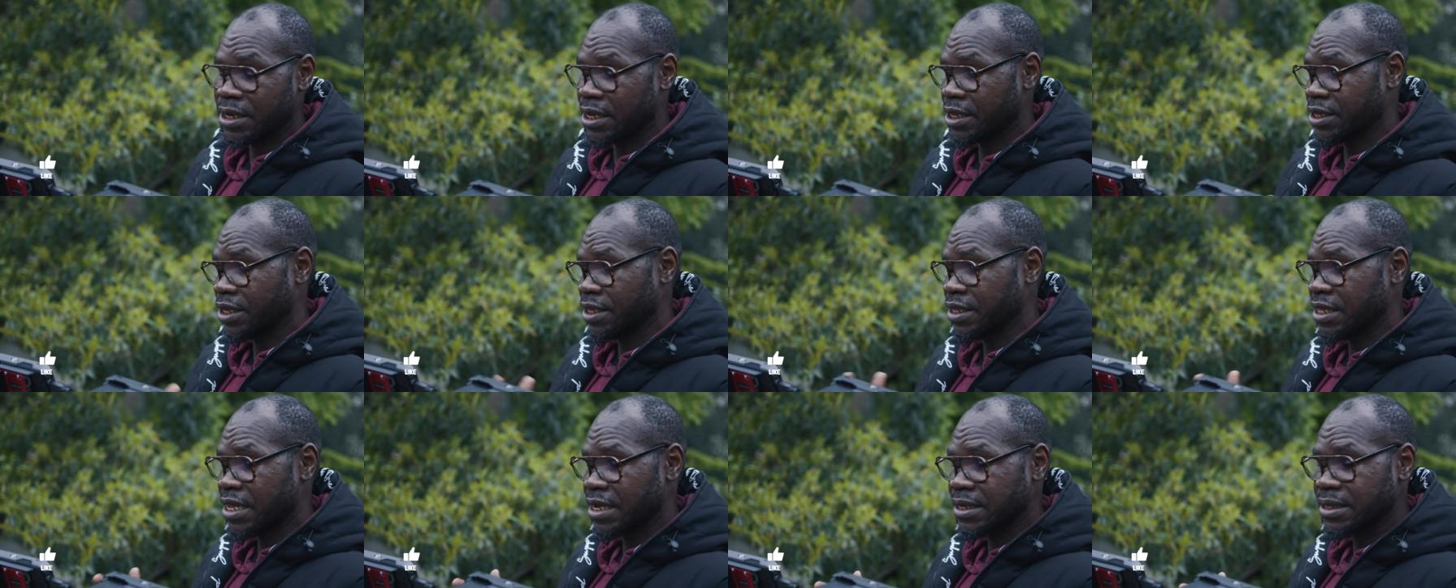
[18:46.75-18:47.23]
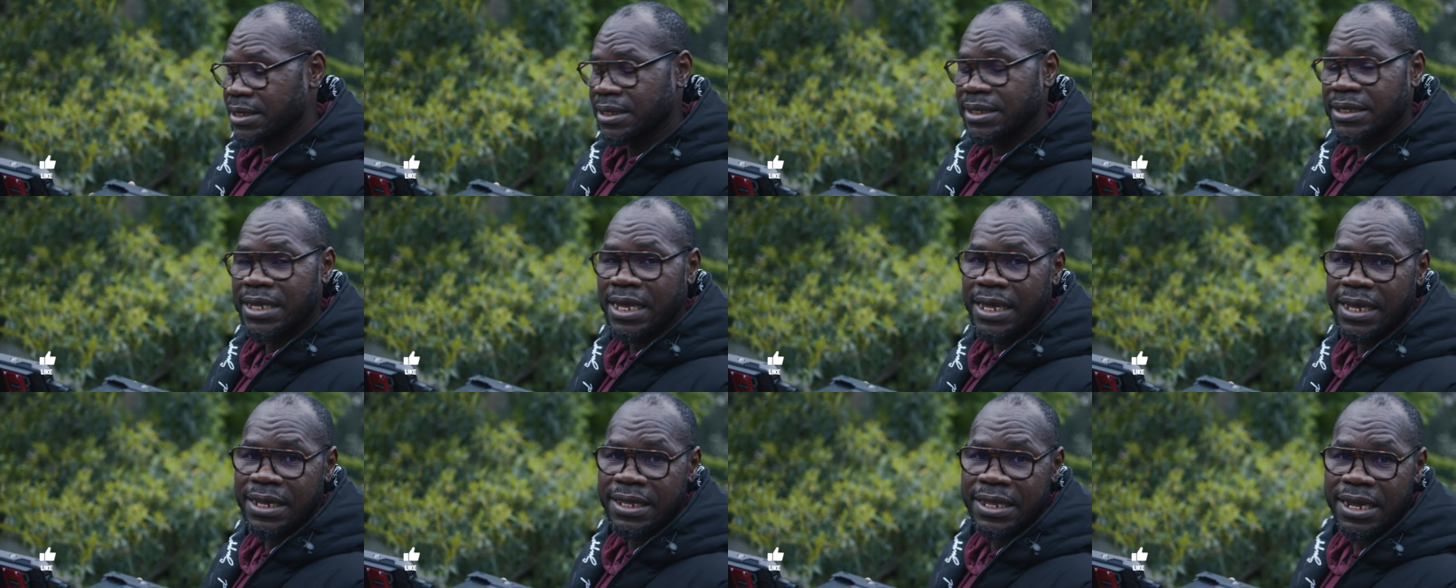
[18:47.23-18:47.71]
I think that's the
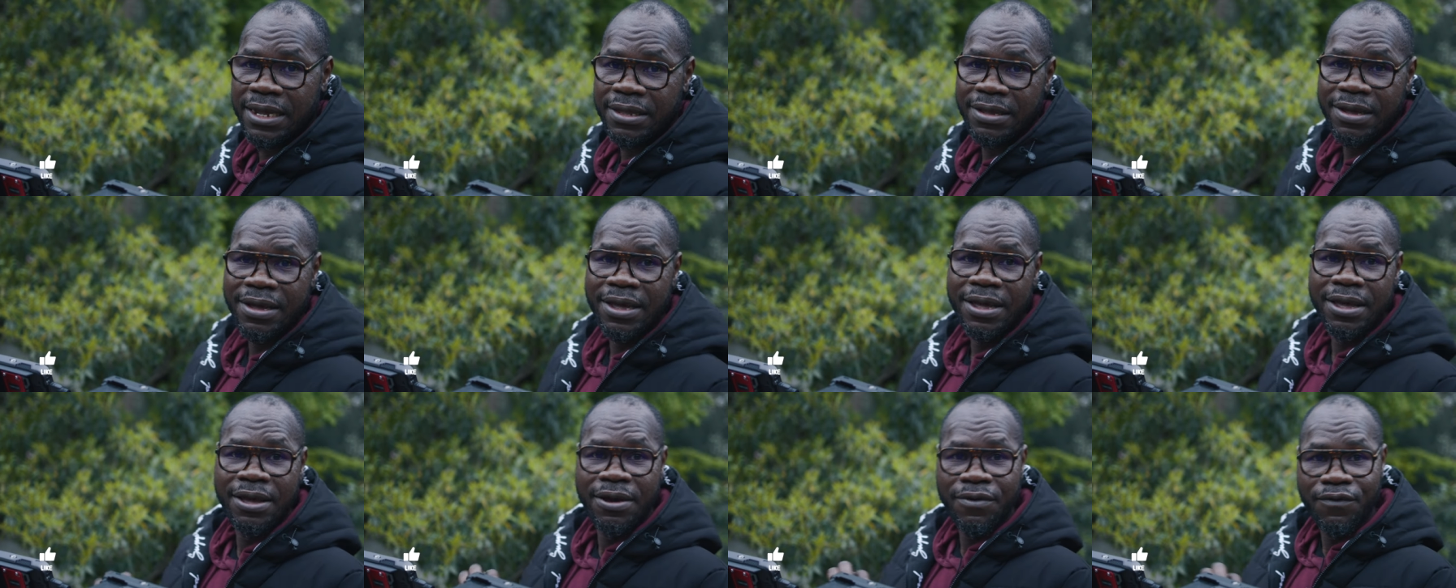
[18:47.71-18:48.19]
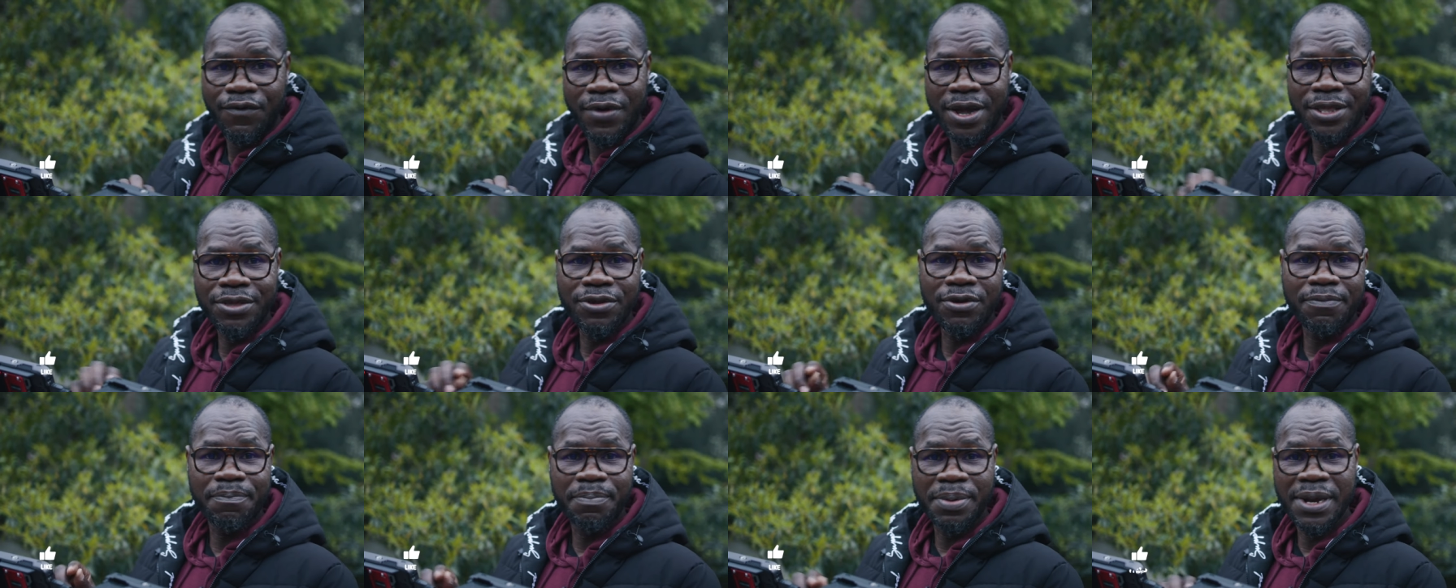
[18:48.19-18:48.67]
thing that
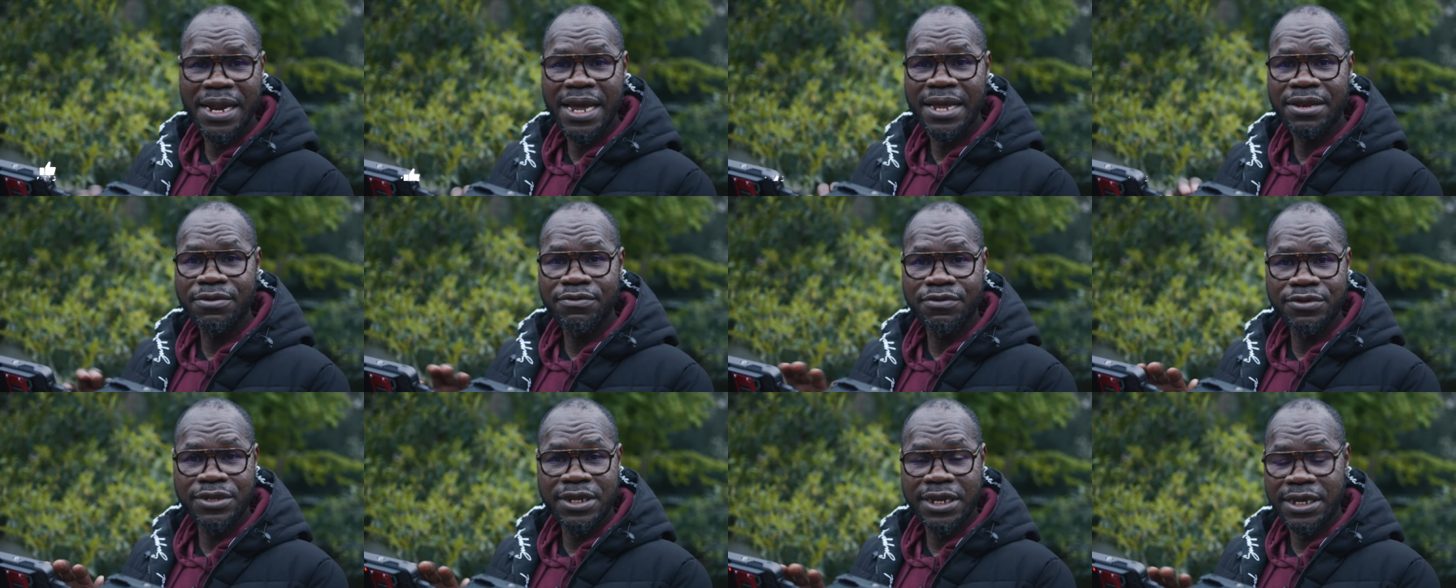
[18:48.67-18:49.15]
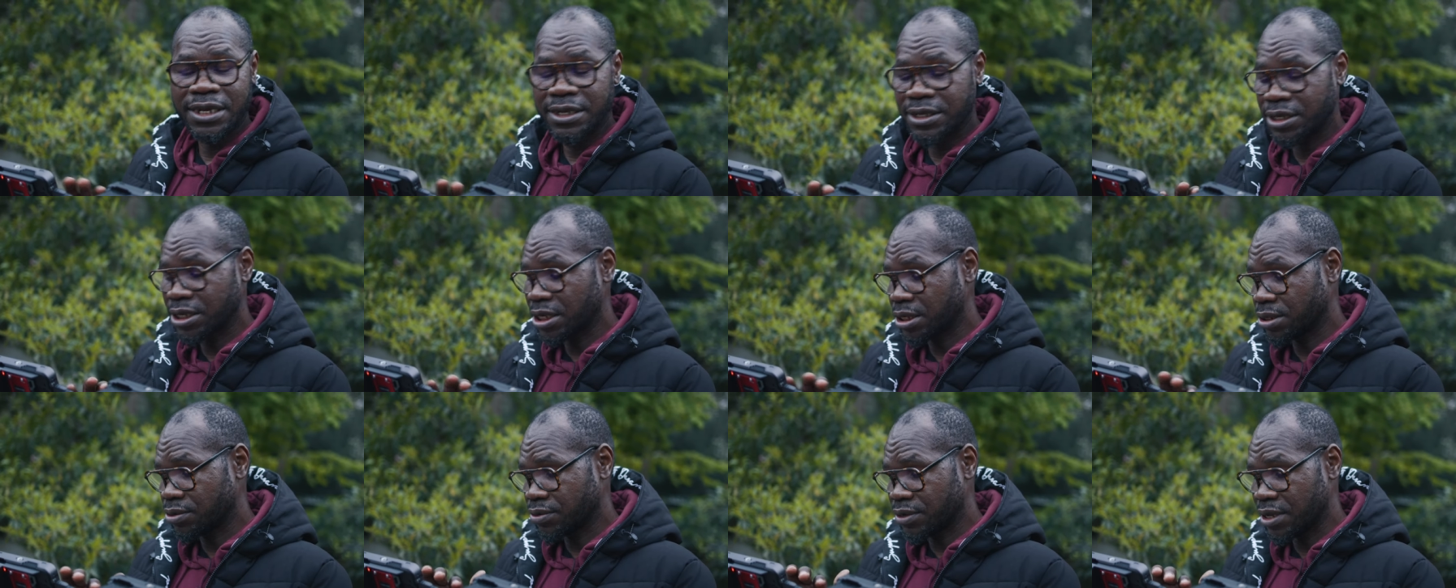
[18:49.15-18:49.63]
when you're playing with the
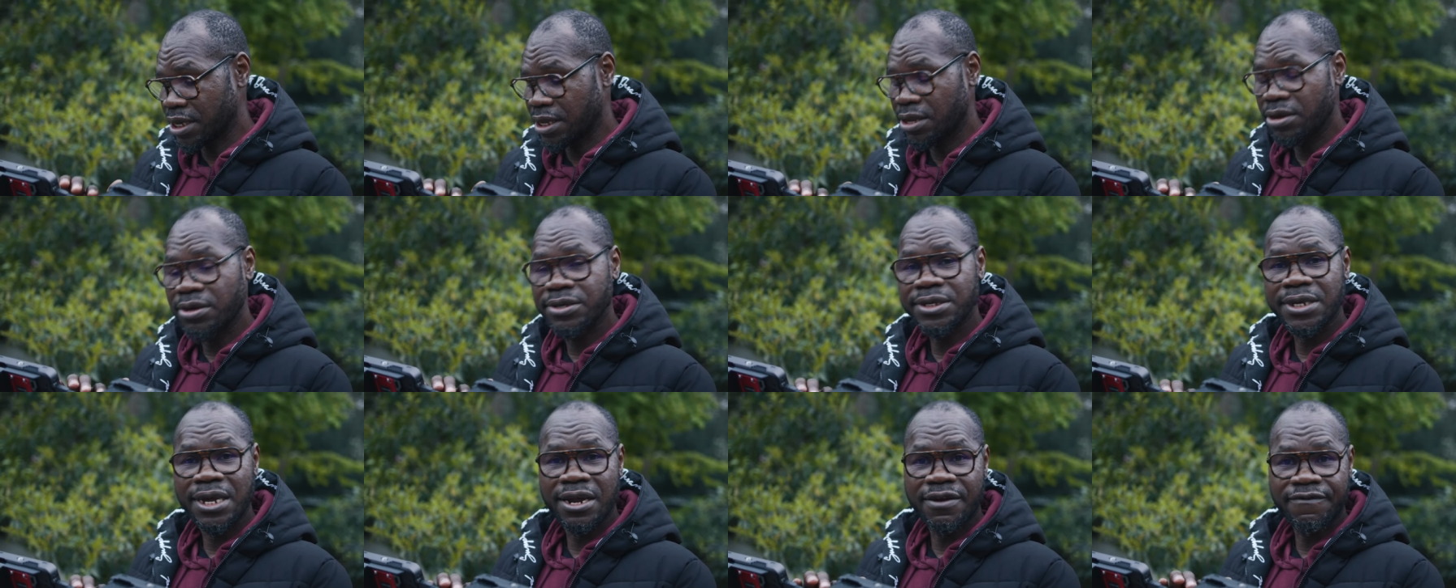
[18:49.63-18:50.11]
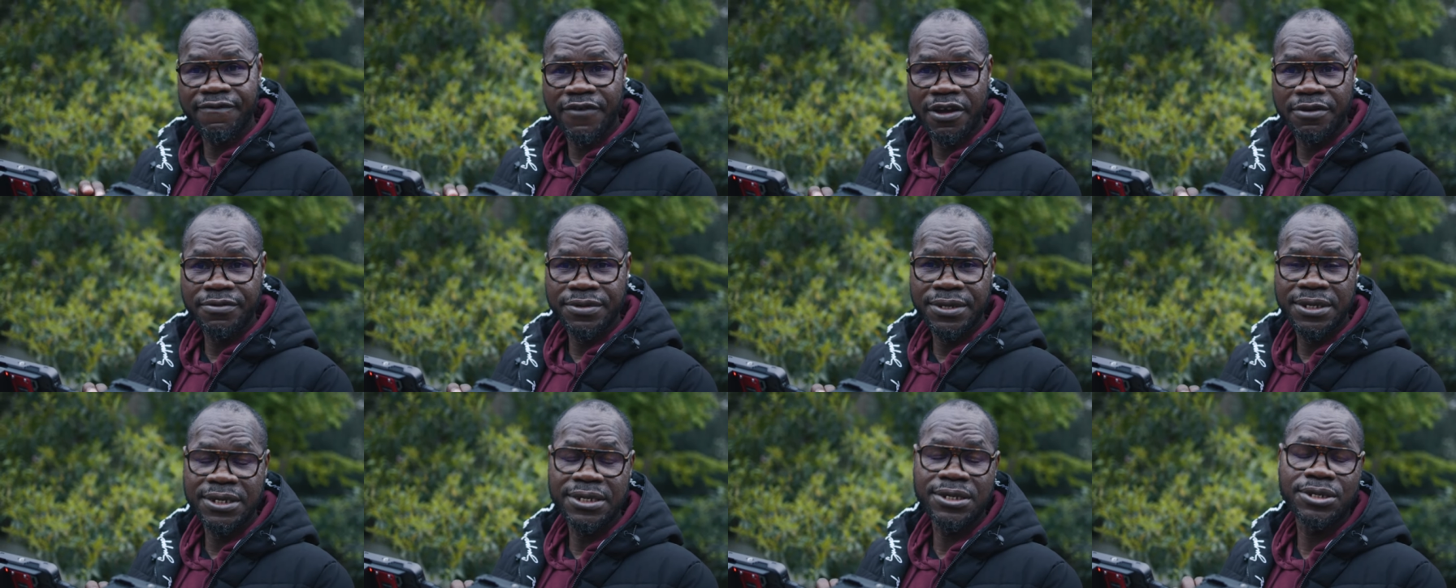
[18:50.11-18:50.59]
just with the EOS R5C,